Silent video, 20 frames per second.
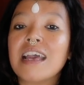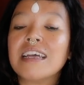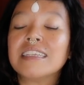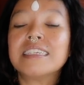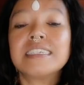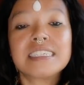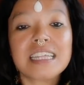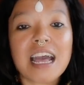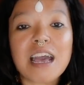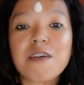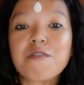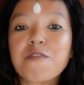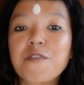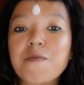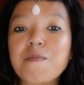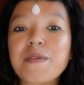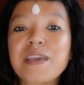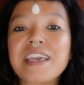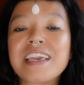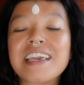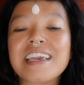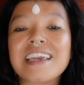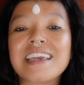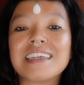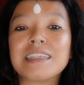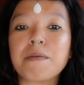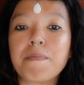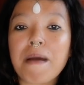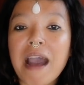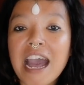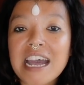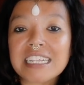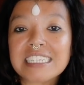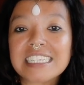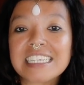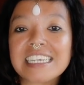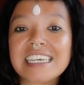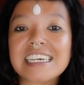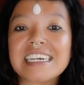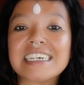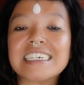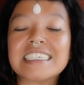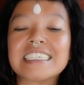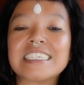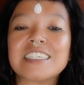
design for me in the past years,